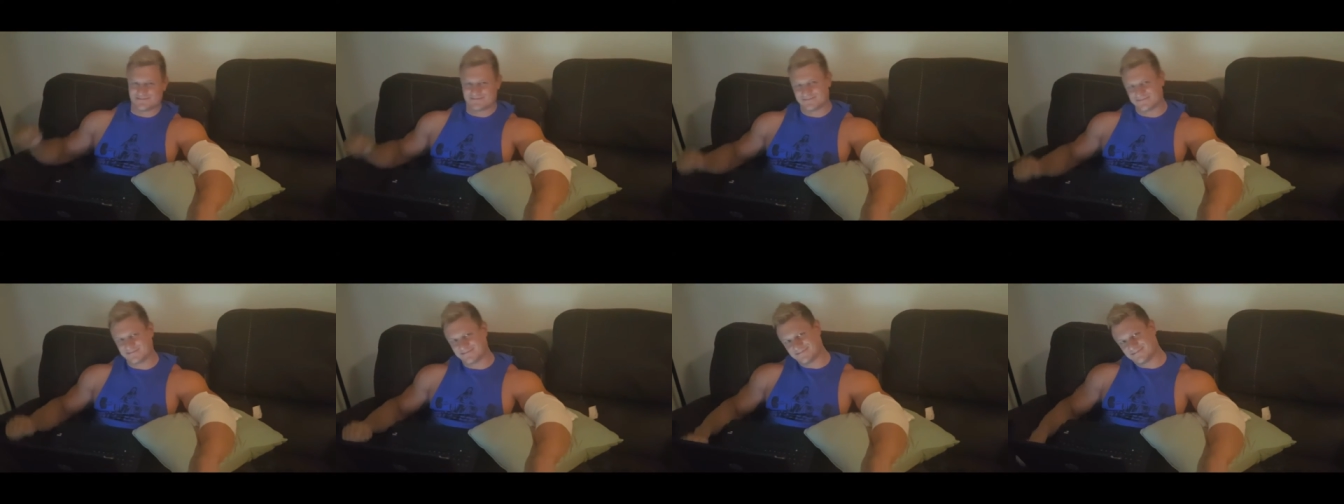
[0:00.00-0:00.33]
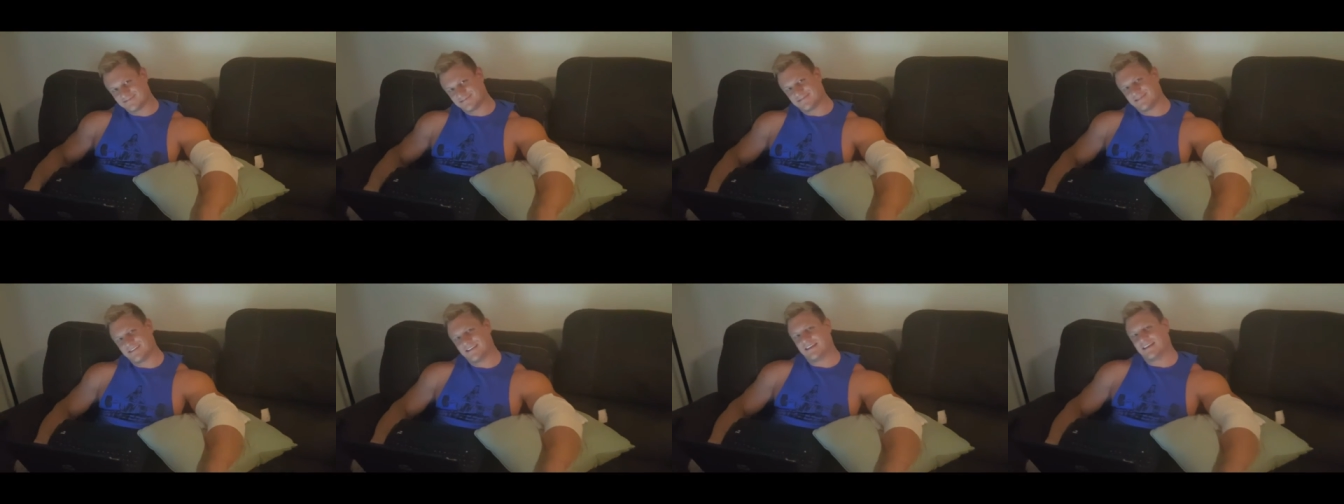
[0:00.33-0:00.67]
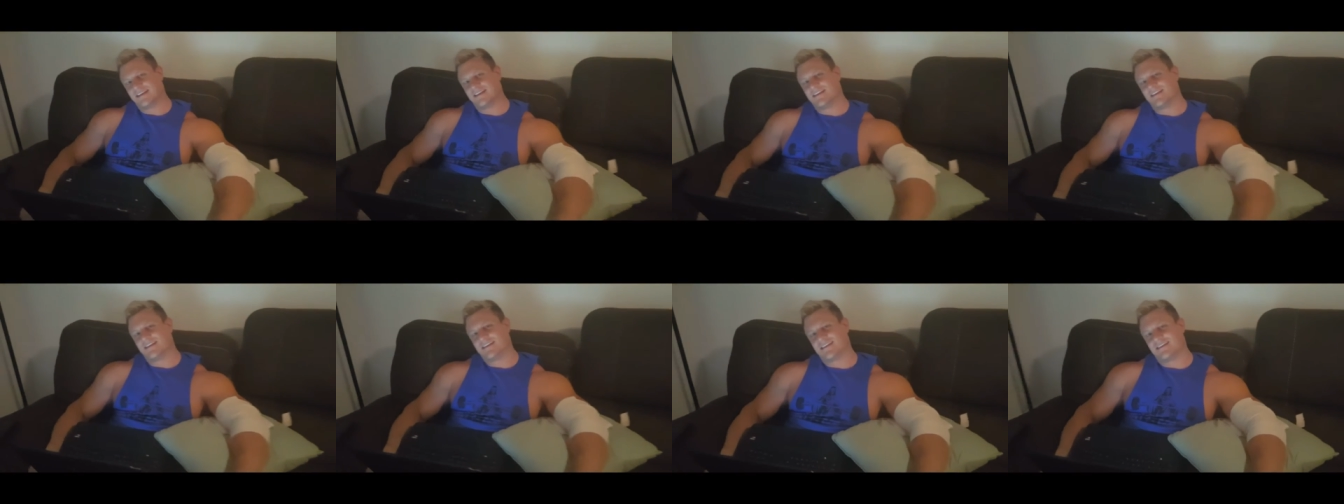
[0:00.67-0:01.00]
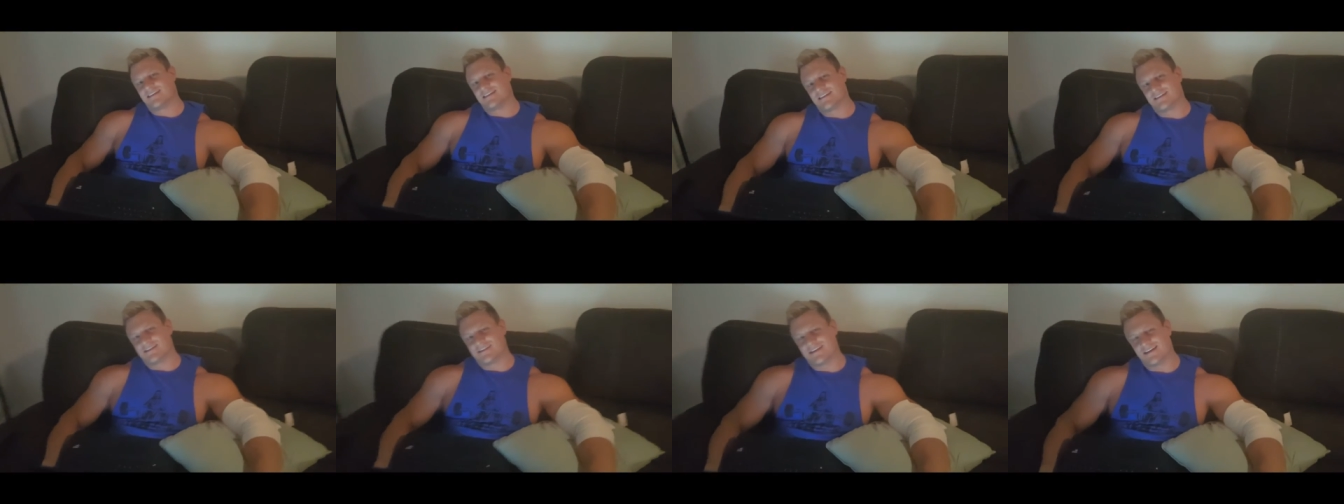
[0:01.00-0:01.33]
how's everything
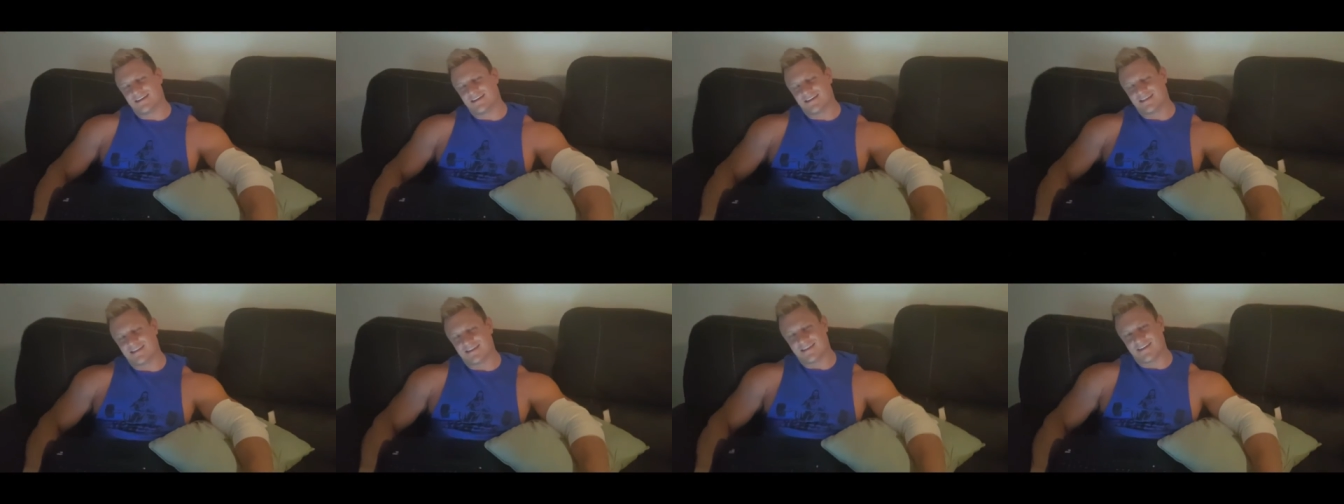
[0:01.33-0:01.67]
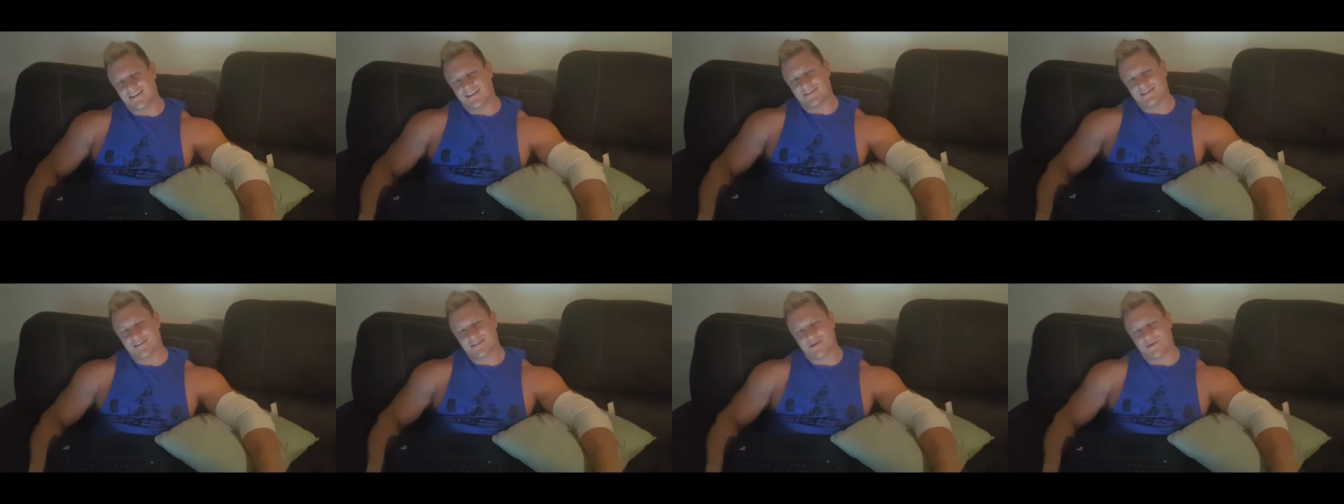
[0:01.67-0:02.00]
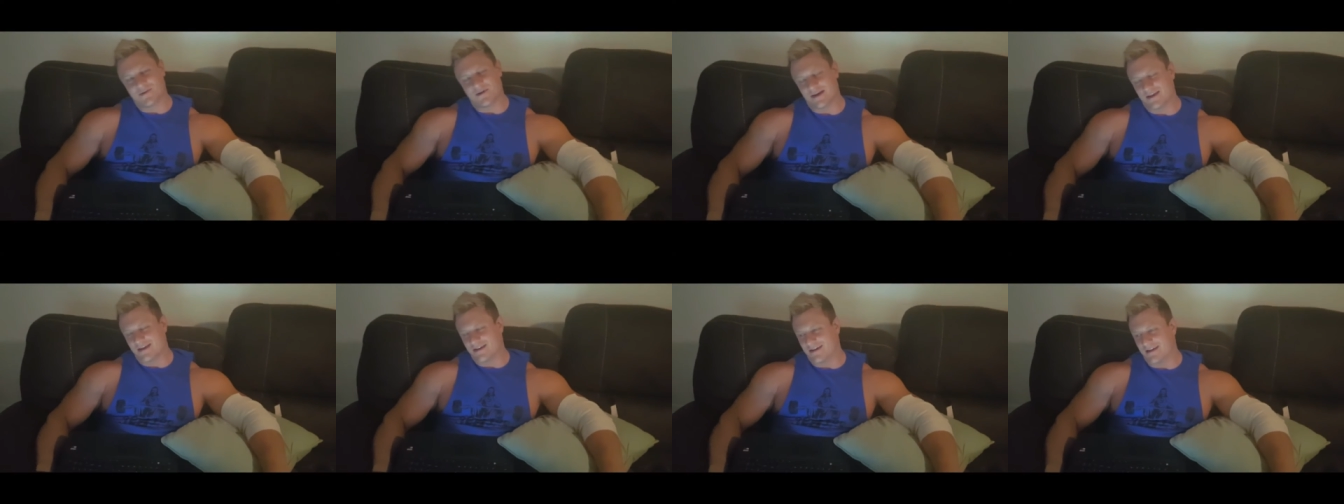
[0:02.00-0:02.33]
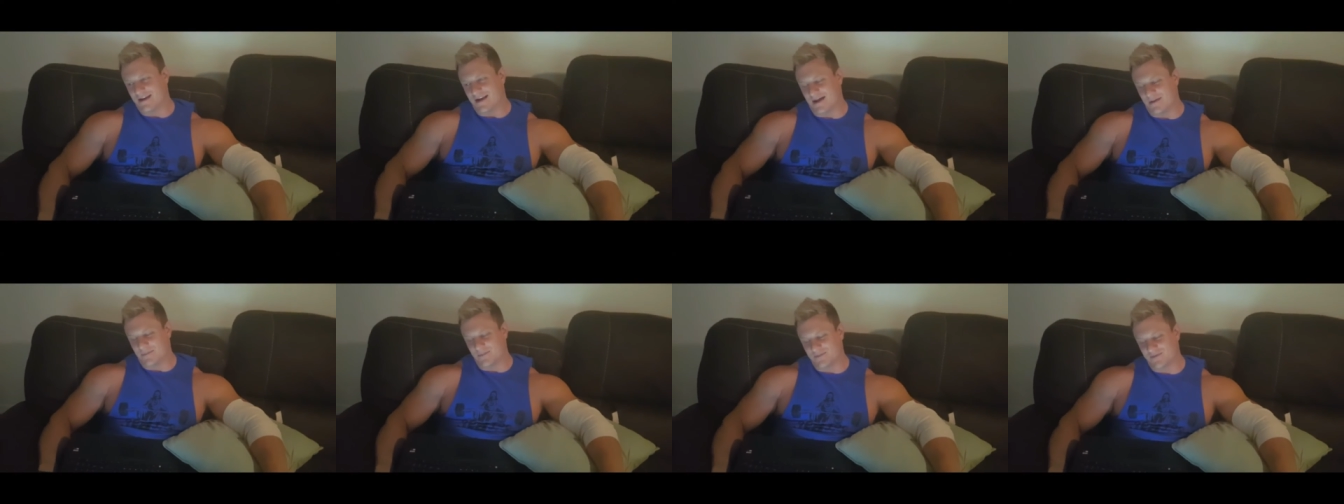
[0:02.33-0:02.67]
going? It's going good.
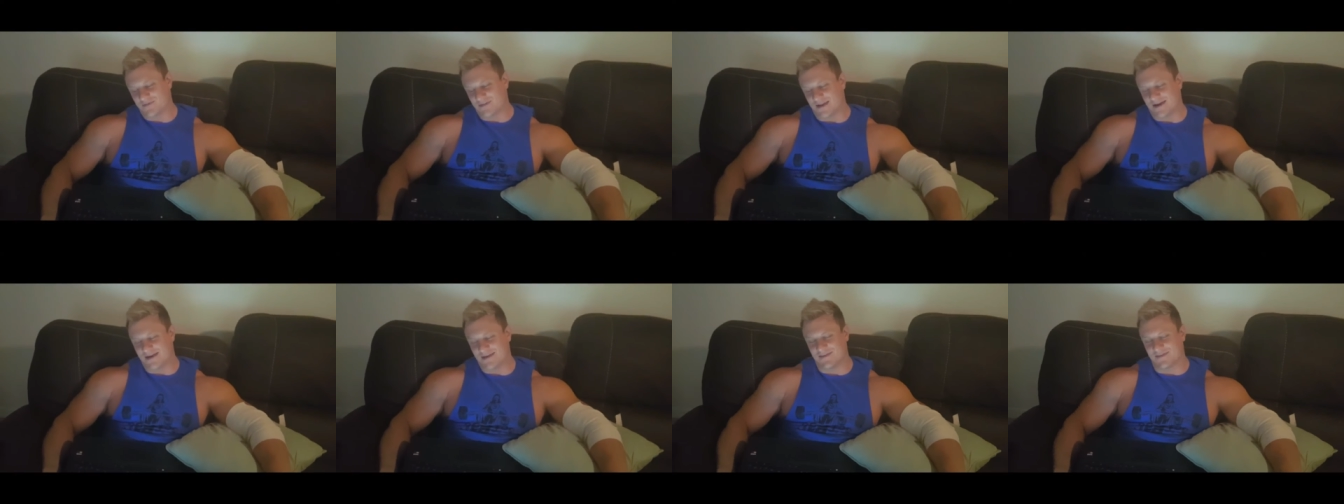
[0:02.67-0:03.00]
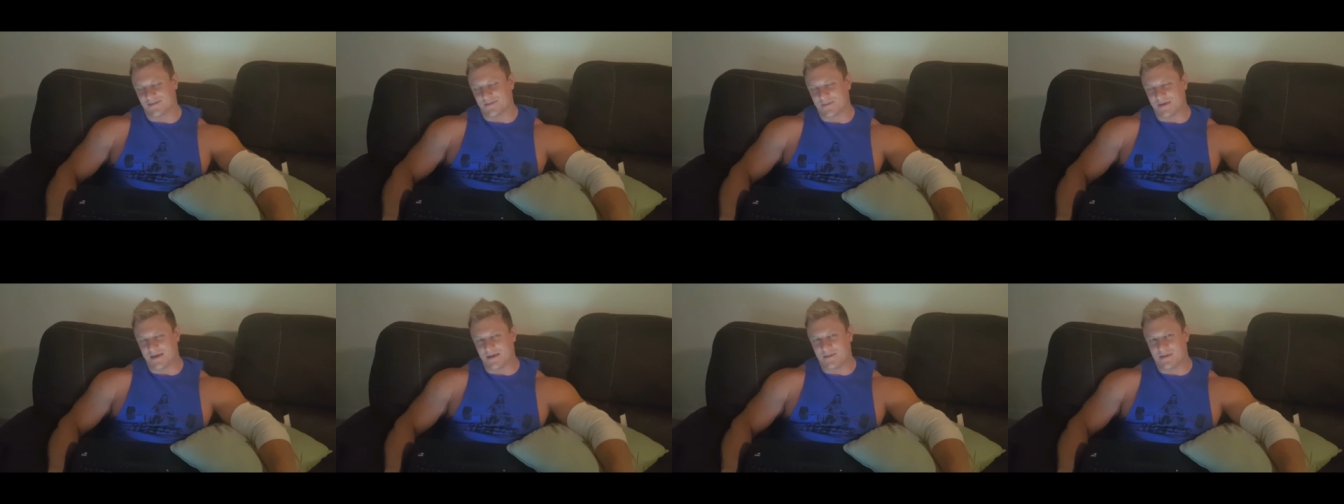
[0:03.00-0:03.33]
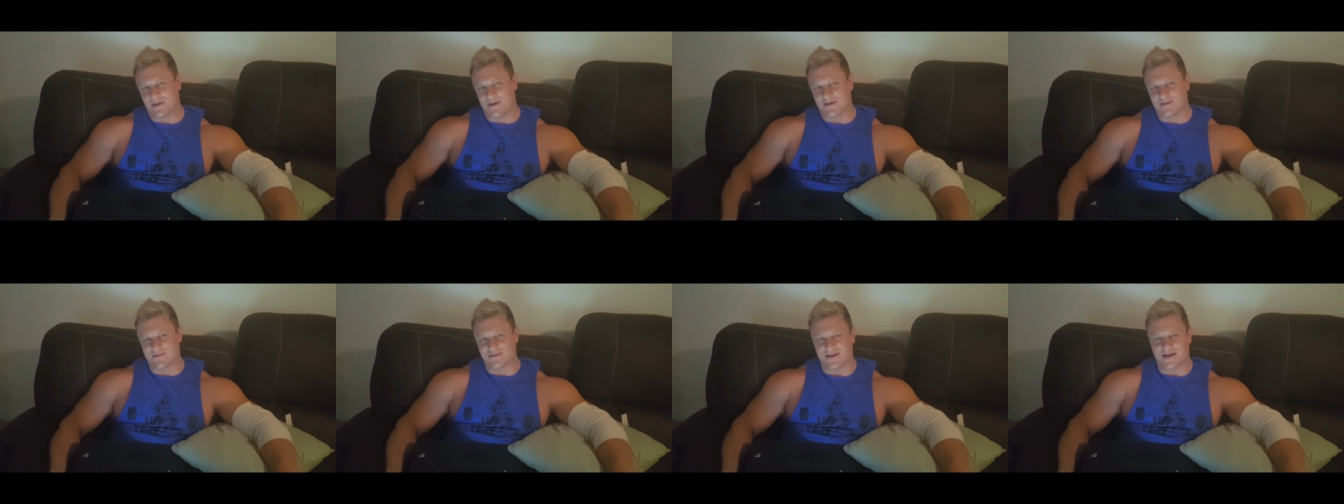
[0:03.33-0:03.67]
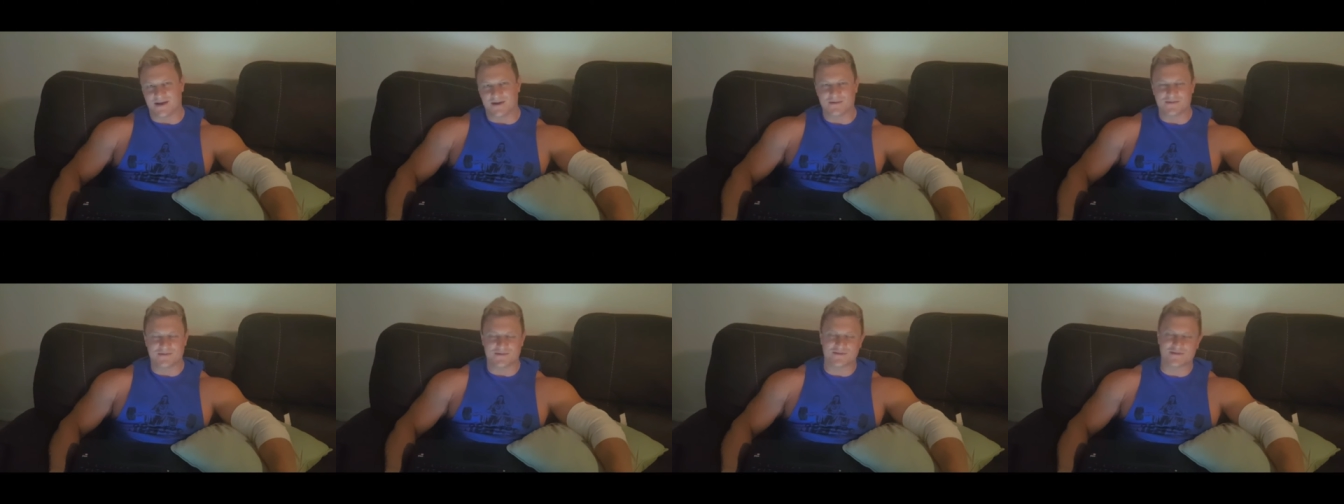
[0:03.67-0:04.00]
I'm sending some emails
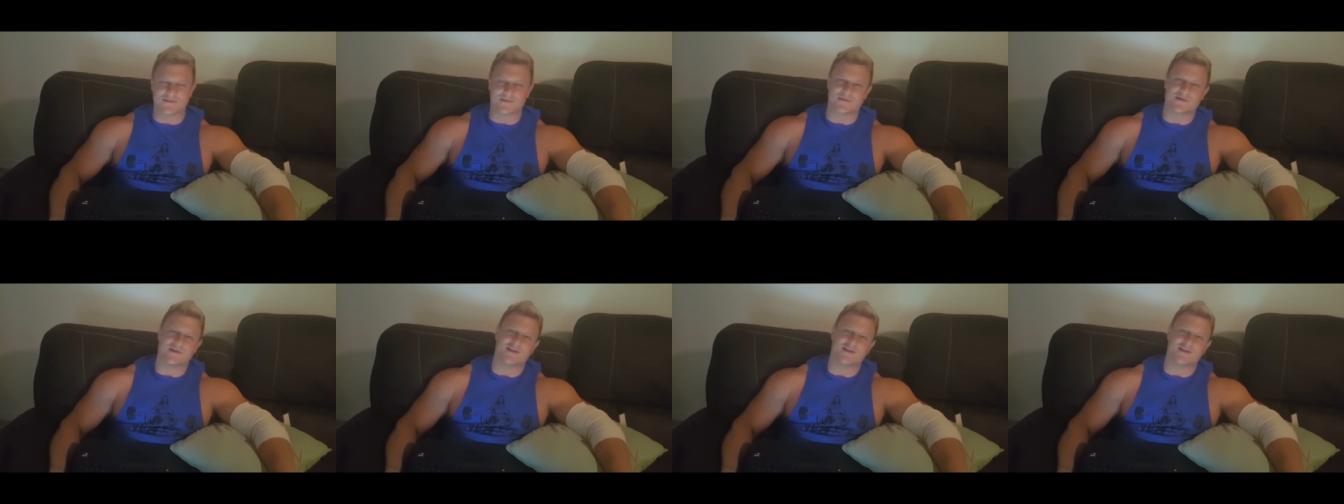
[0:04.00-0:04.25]
out to some